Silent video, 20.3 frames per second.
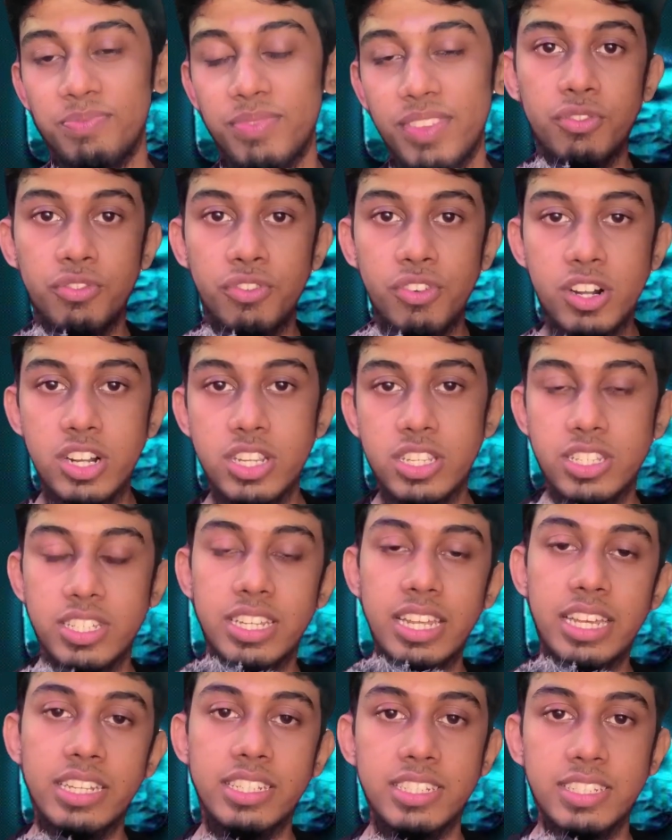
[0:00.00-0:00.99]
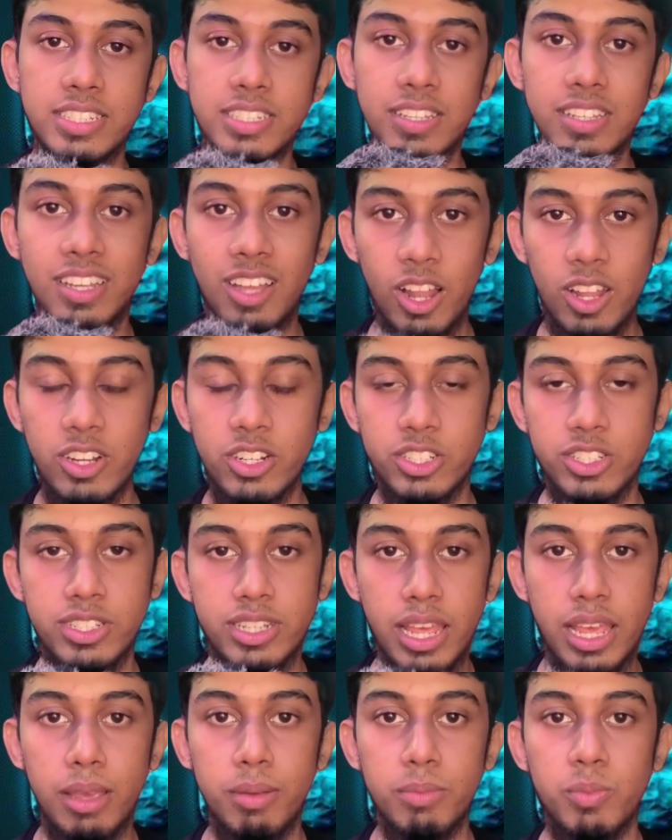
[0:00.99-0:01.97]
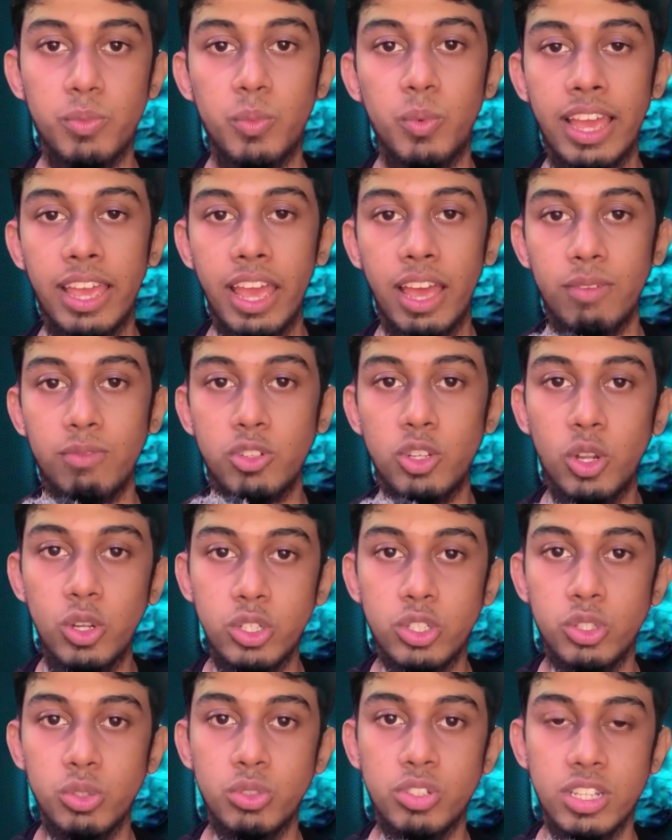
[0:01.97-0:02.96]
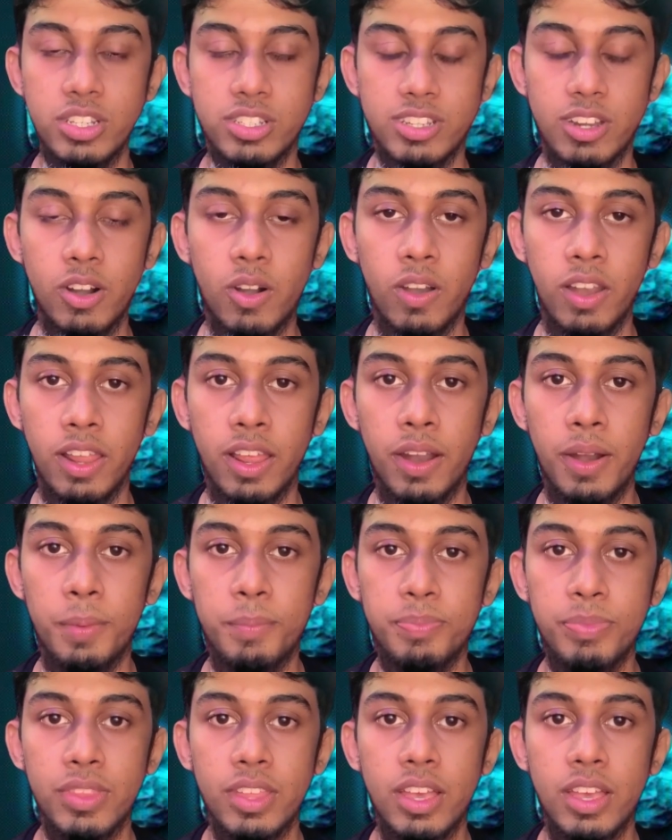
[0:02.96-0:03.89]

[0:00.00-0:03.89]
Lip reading: The first six colors name I have told you just earlier,